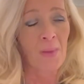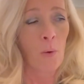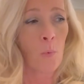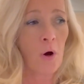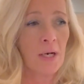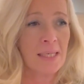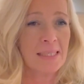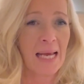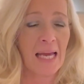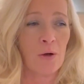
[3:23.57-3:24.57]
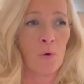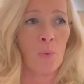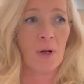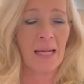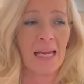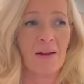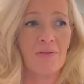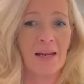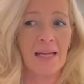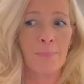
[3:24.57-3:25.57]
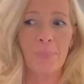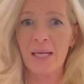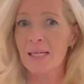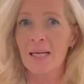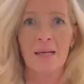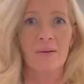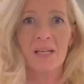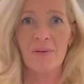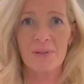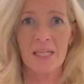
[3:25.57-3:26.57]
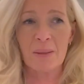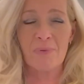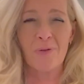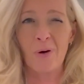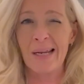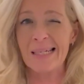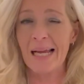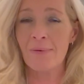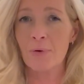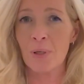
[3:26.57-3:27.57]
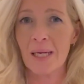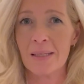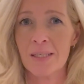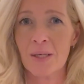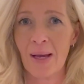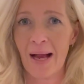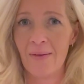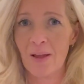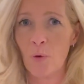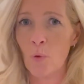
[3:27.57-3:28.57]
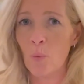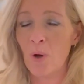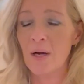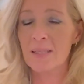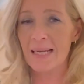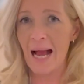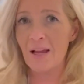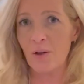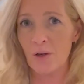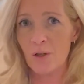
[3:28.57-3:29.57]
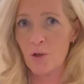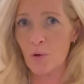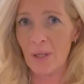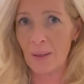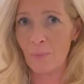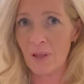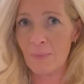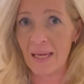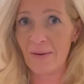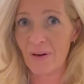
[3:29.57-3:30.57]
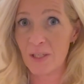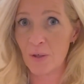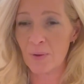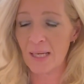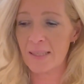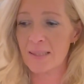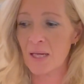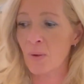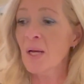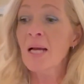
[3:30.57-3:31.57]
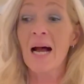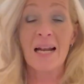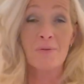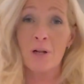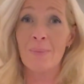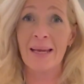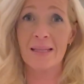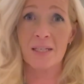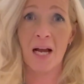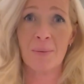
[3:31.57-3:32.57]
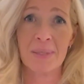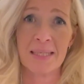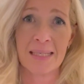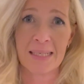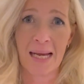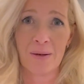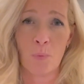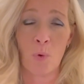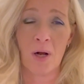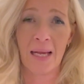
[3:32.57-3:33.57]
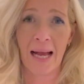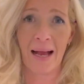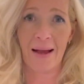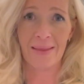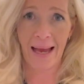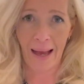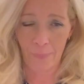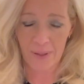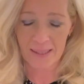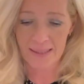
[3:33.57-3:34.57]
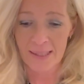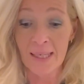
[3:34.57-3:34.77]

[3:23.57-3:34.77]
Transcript: one day or one evening, but never done it before. I need to have a look into how that all works and how you can join in with me if I do that. So, and I've got to make the time to sit down and work out how that happens.